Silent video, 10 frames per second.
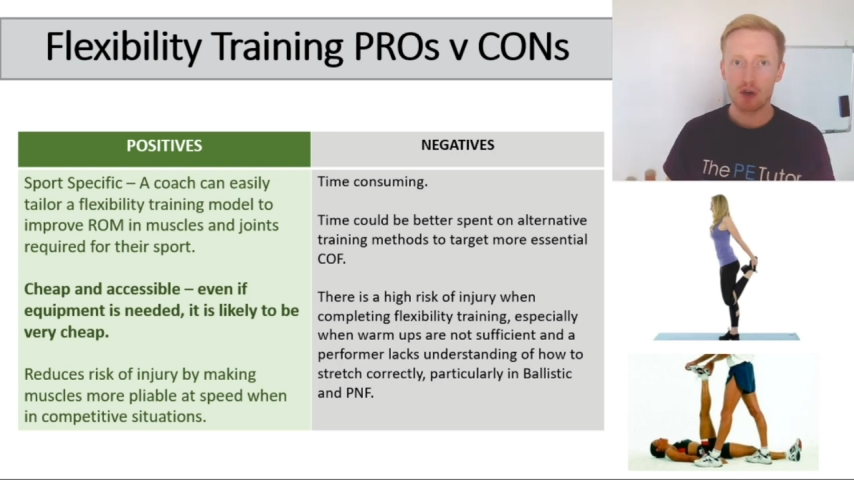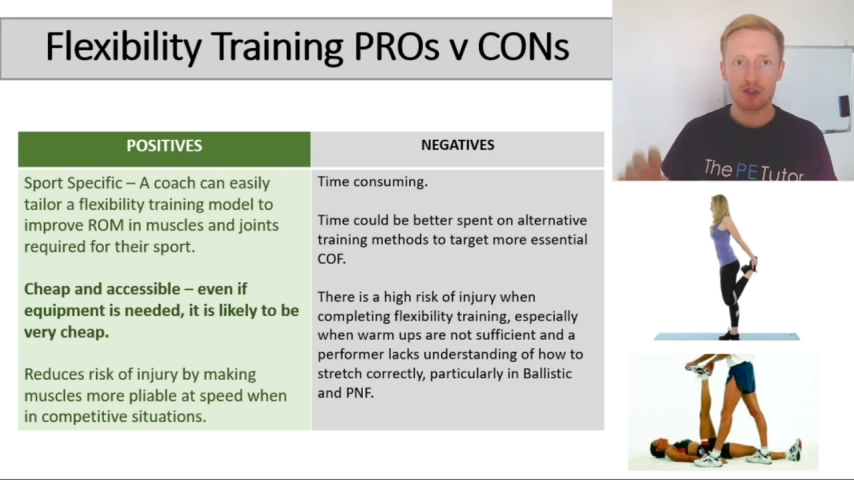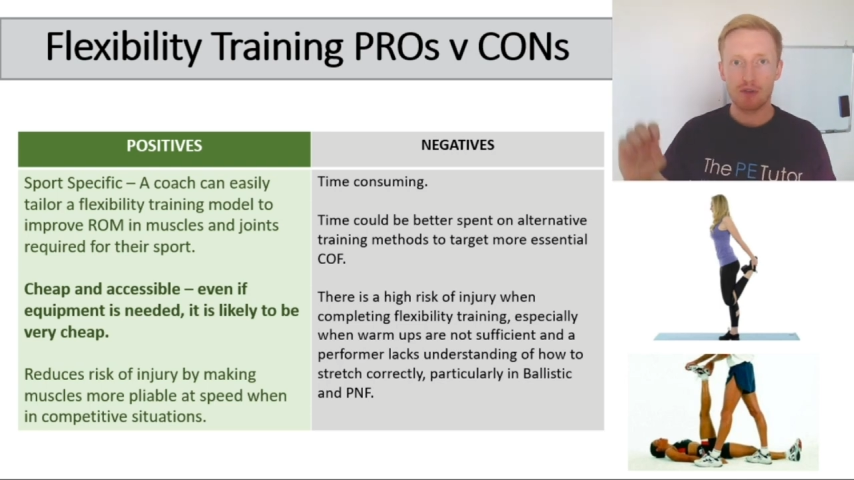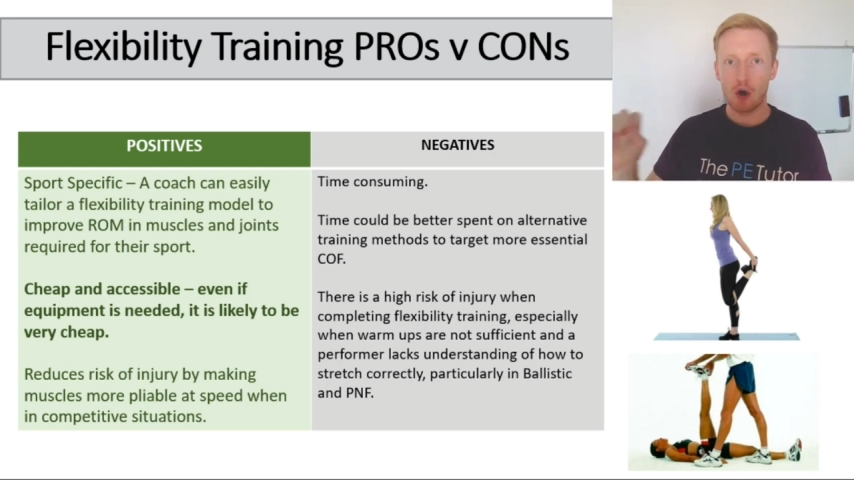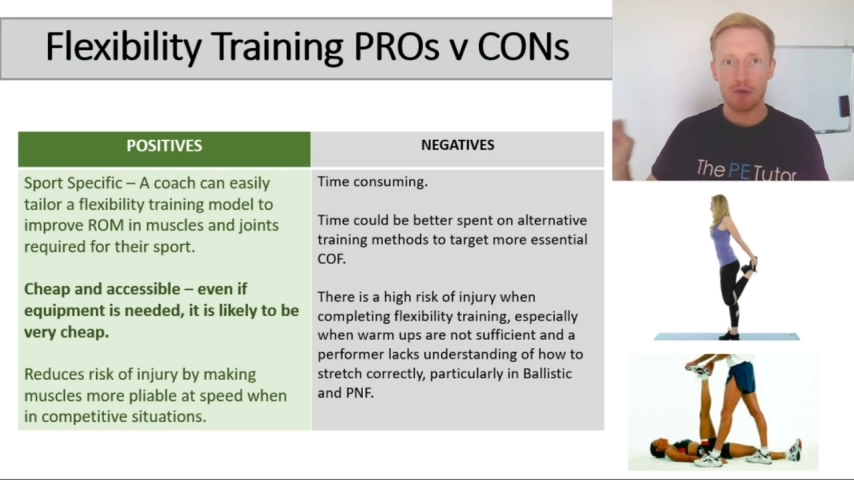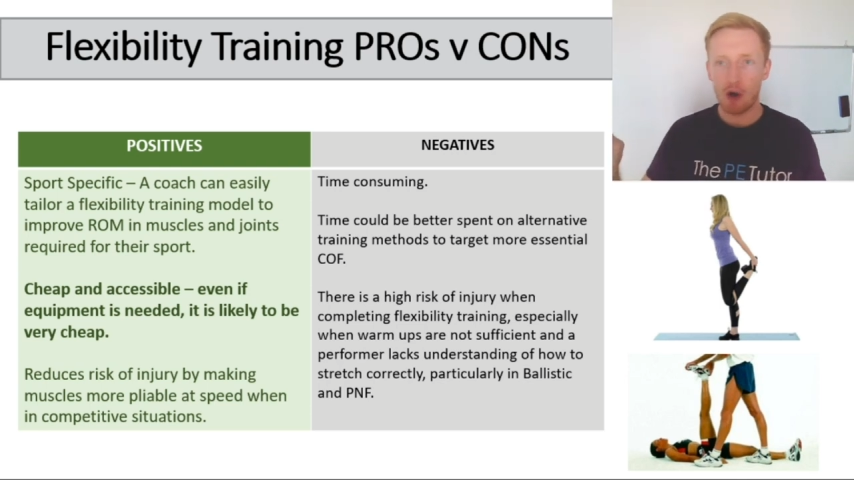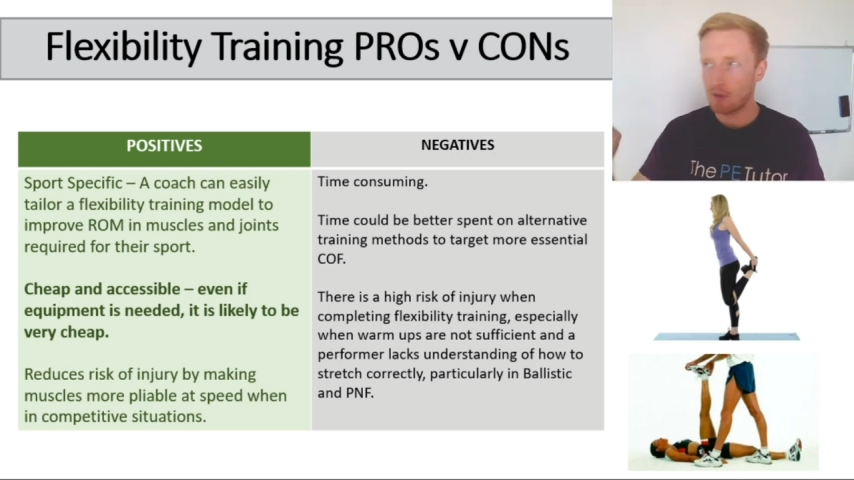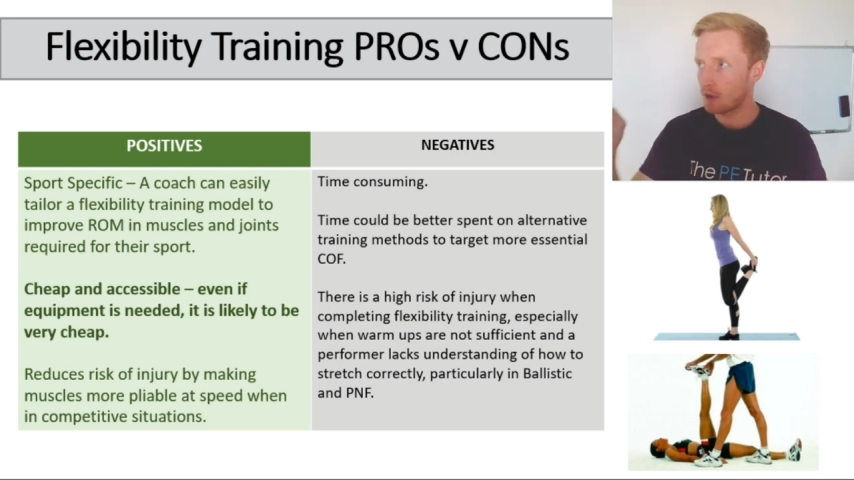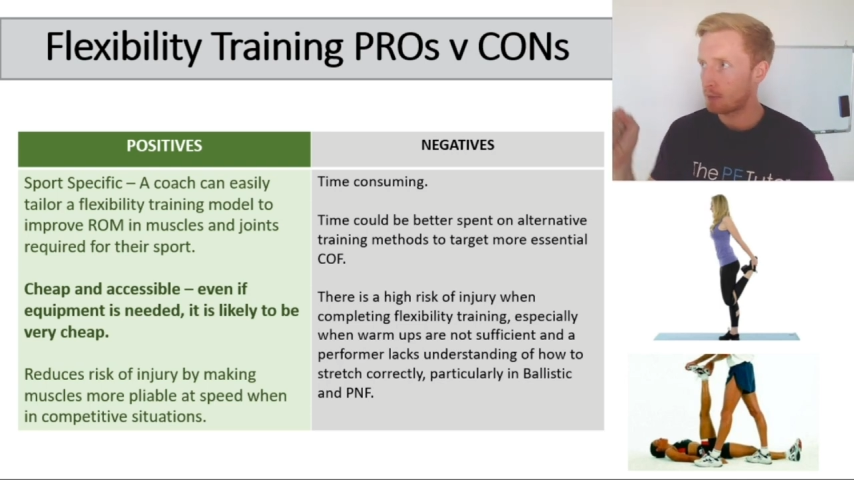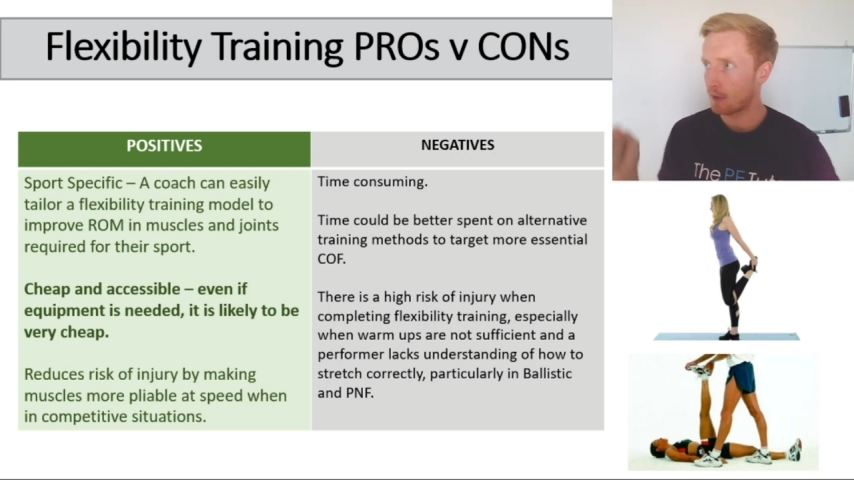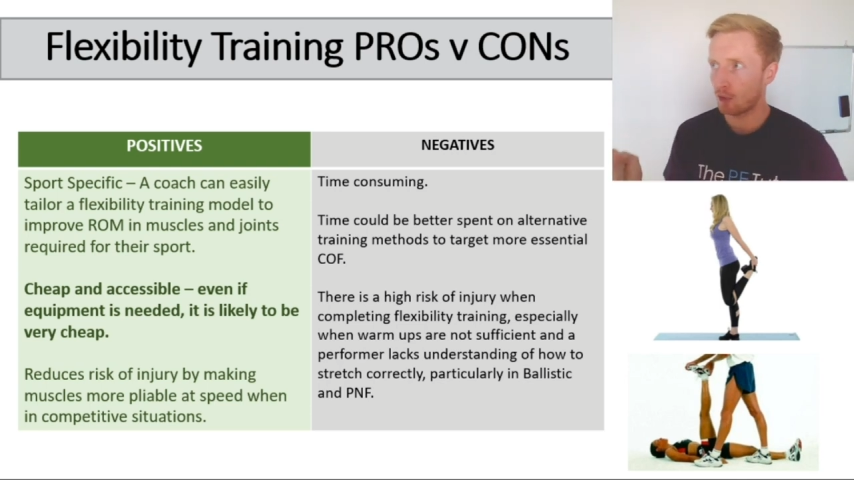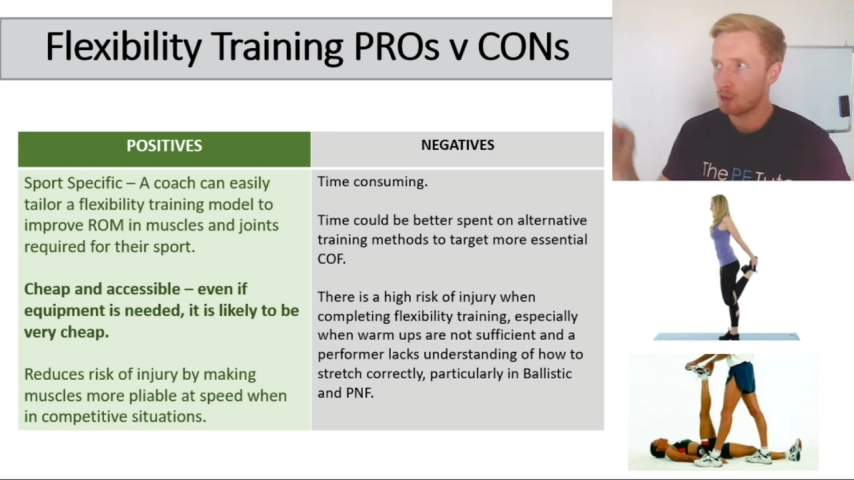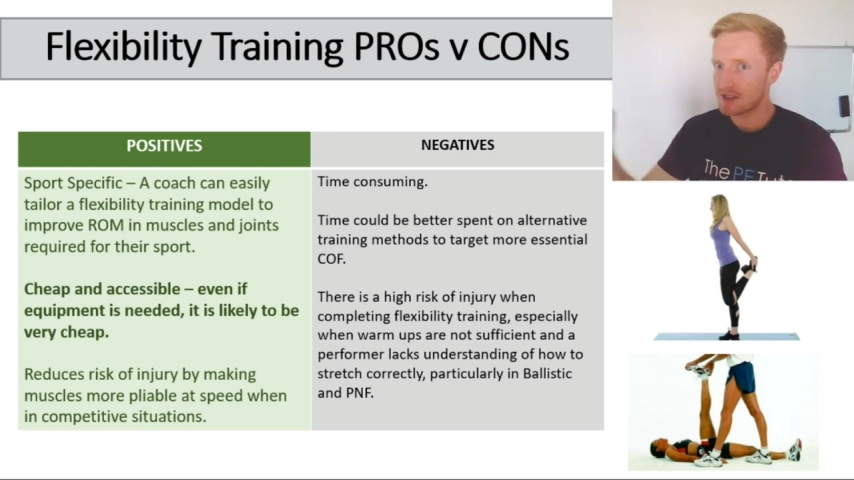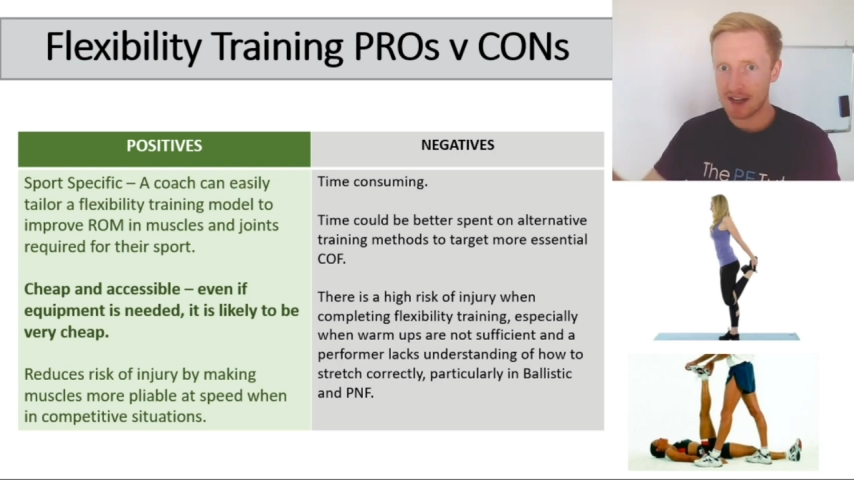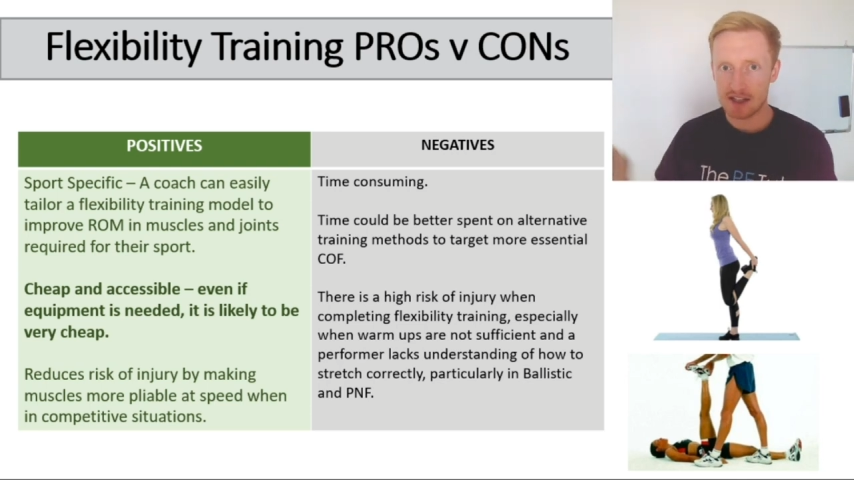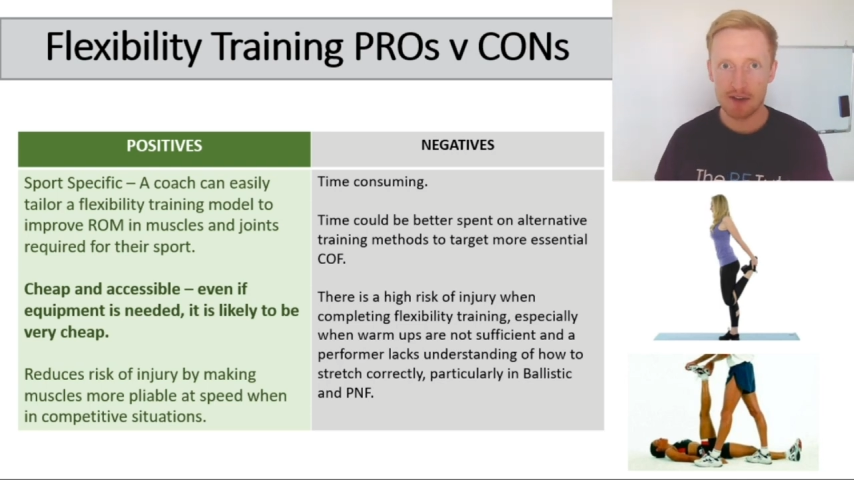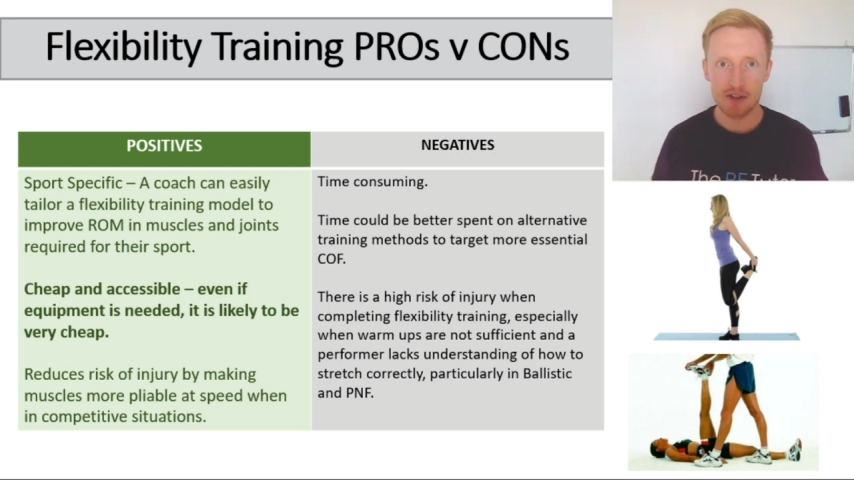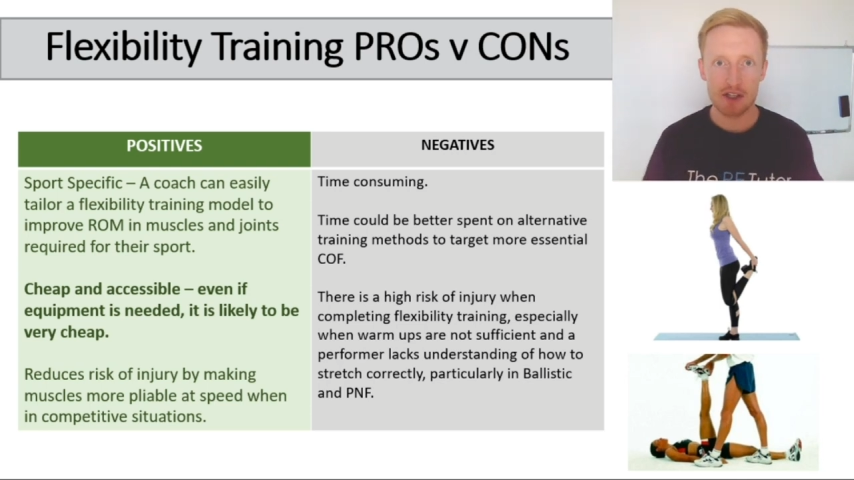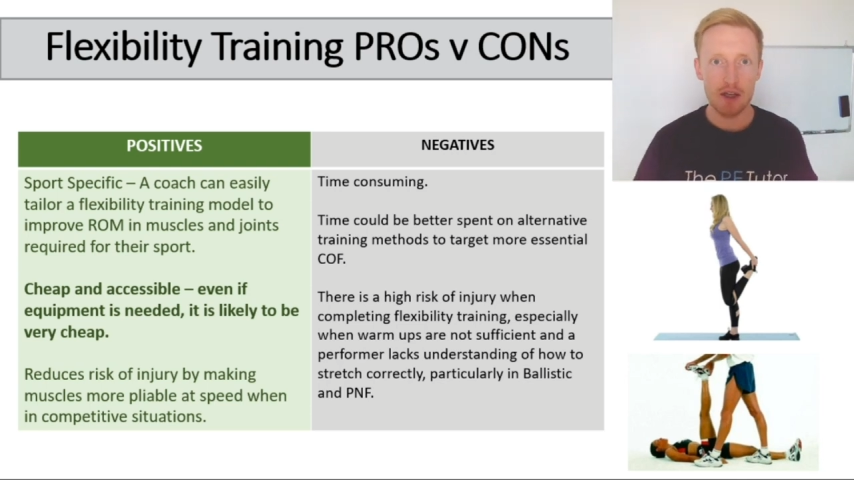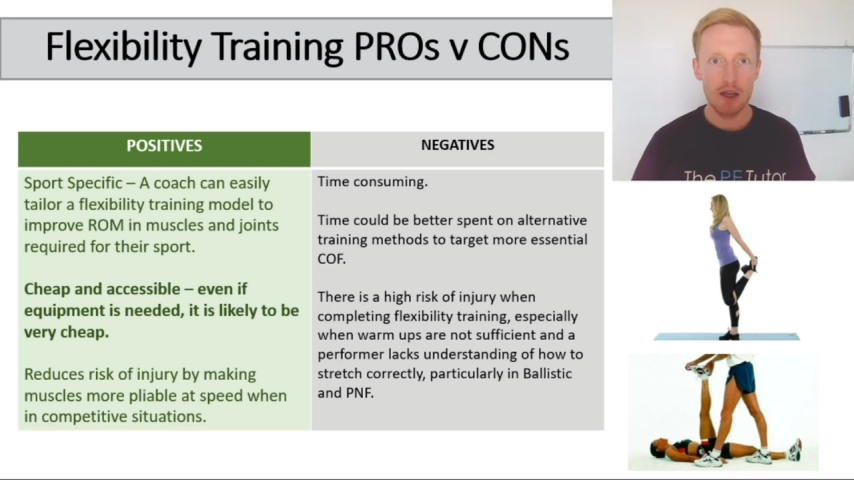of a performance
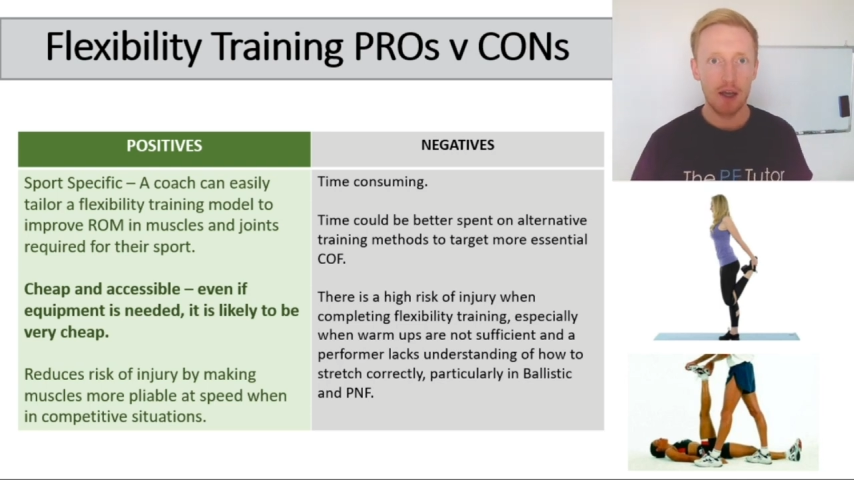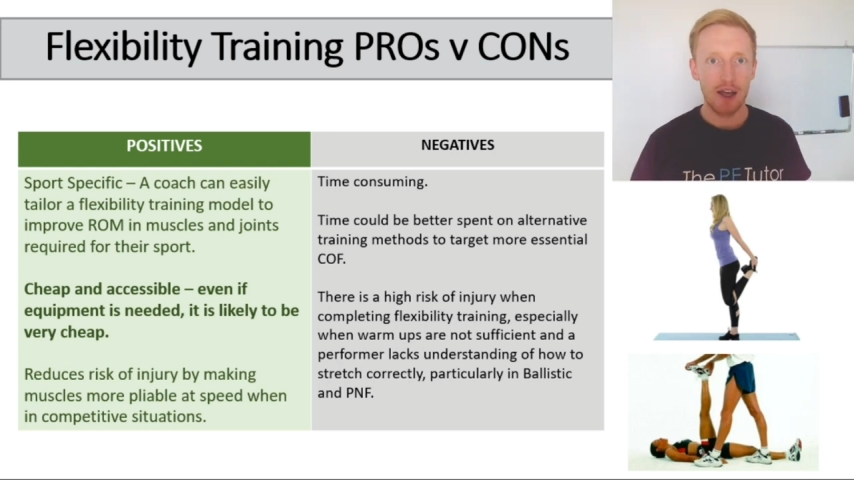activity,